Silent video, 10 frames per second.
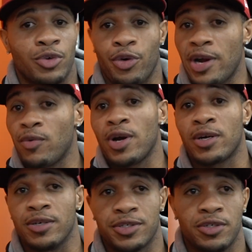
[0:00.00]
great
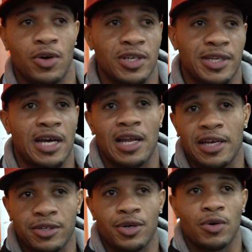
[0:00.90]
records. You know, it's not
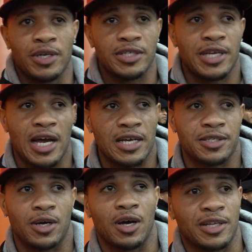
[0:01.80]
like you know these
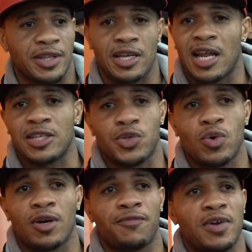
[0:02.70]
guys. Uh, I think like two
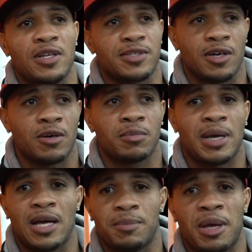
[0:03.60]
undefeated. Some
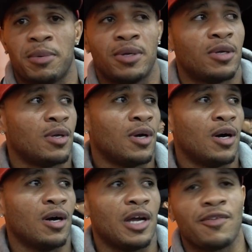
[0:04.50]
got maybe
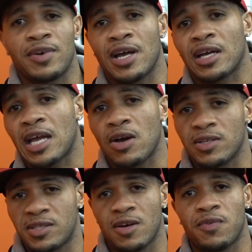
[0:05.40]
uh, every knockout
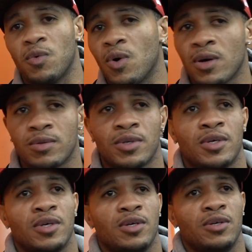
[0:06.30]
except for one.
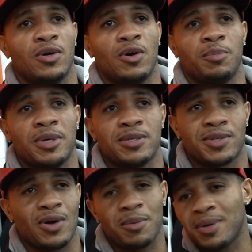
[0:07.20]
You know what I mean?
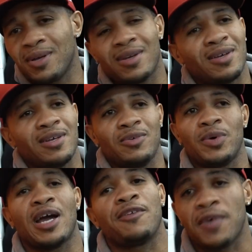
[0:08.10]
So I mean.
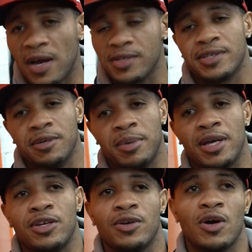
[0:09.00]
We got fighters here,
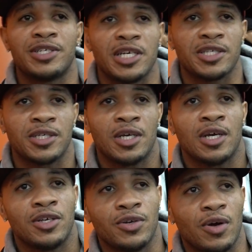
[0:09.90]
man. You know, it just,
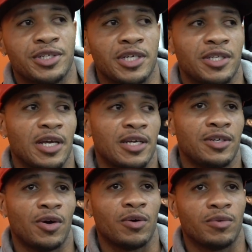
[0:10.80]
you know, it just, you
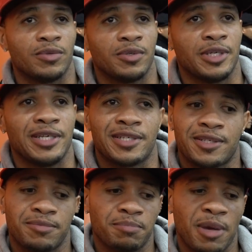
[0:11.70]
know,
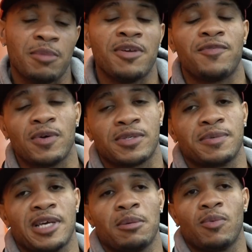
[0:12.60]
this made me feel
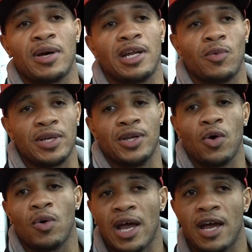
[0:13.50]
some type of way that we
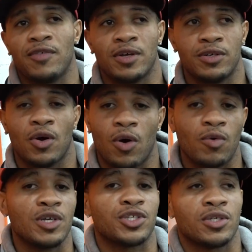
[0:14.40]
don't have it, you know,
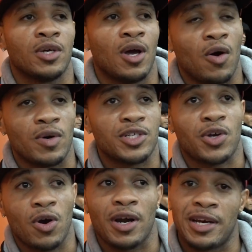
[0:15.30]
on this, on this
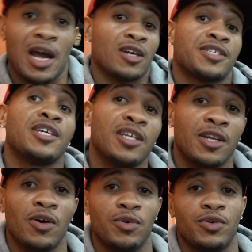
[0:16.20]
card in our city,
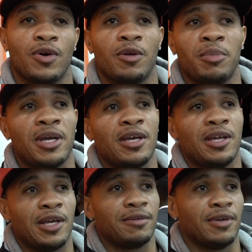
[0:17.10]
though. You know what I
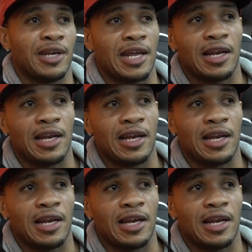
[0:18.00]
mean? And, and that